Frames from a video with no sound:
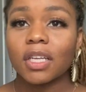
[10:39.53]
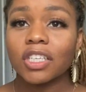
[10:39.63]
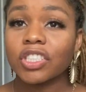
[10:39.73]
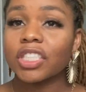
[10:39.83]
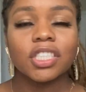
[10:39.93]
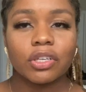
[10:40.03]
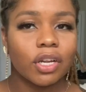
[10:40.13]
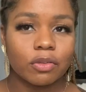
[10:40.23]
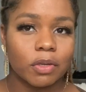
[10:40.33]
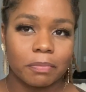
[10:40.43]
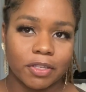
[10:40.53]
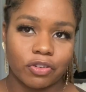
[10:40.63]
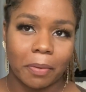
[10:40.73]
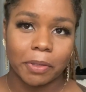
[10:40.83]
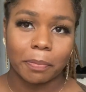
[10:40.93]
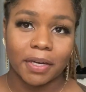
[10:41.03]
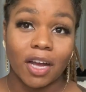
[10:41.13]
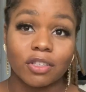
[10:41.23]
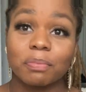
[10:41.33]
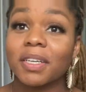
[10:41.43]
she still doesn't want to be trapped up in the
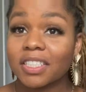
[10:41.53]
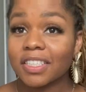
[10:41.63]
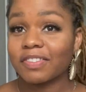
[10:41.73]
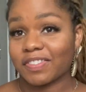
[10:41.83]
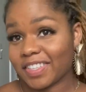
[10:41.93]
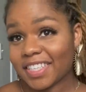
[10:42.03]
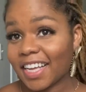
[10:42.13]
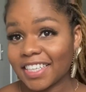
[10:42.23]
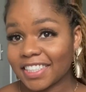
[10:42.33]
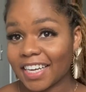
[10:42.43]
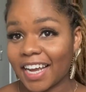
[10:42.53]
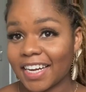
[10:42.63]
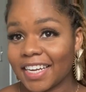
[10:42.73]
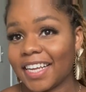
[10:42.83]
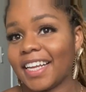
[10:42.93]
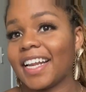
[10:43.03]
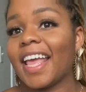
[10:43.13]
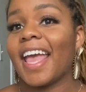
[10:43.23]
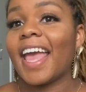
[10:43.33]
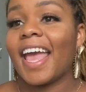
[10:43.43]
house, especially if the sun is shining
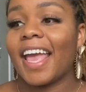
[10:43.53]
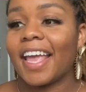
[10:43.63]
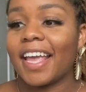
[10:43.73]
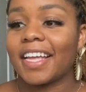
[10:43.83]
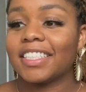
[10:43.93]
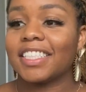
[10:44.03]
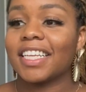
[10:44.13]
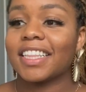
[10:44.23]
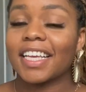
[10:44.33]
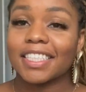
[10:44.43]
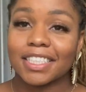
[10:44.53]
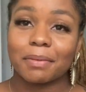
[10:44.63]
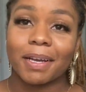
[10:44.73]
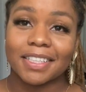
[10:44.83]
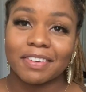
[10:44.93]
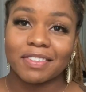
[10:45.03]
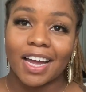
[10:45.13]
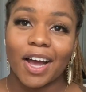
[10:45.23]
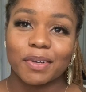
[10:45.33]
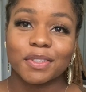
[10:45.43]
and she thinks that somebody's leaving the
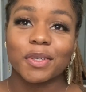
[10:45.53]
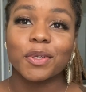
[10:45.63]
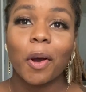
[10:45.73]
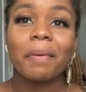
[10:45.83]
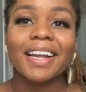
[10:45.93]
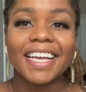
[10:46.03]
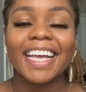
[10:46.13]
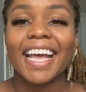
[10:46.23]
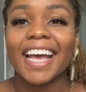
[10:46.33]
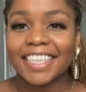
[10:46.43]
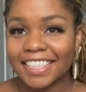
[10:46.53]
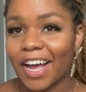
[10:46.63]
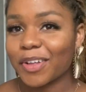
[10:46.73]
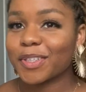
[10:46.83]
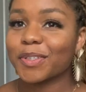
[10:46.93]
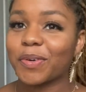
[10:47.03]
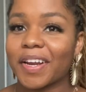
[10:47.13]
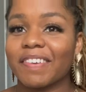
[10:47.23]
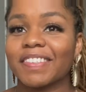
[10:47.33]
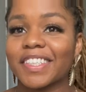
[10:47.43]
house. So nobody can exit out the door
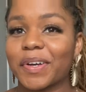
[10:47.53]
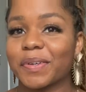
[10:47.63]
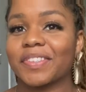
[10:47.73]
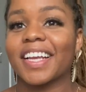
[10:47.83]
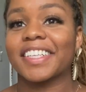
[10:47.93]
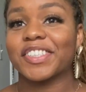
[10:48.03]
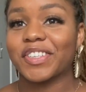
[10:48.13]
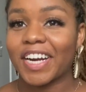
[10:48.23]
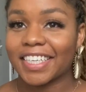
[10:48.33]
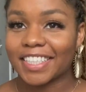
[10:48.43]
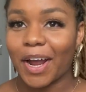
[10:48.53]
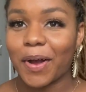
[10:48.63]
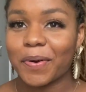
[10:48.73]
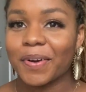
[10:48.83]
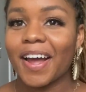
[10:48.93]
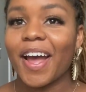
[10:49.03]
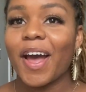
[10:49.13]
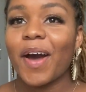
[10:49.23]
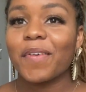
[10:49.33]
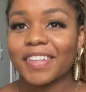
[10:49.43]
even to go take the trash out
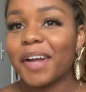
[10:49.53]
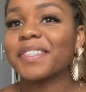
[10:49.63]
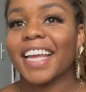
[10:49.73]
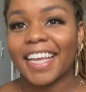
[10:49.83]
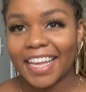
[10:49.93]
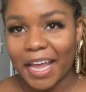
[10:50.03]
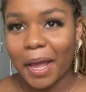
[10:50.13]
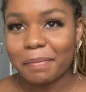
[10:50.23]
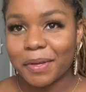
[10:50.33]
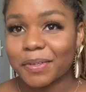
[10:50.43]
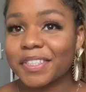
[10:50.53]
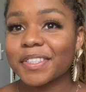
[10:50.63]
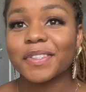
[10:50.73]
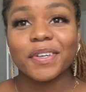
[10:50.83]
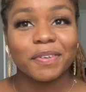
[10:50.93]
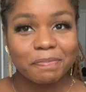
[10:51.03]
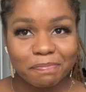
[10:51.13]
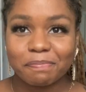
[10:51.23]
without taking Gabby, or she gonna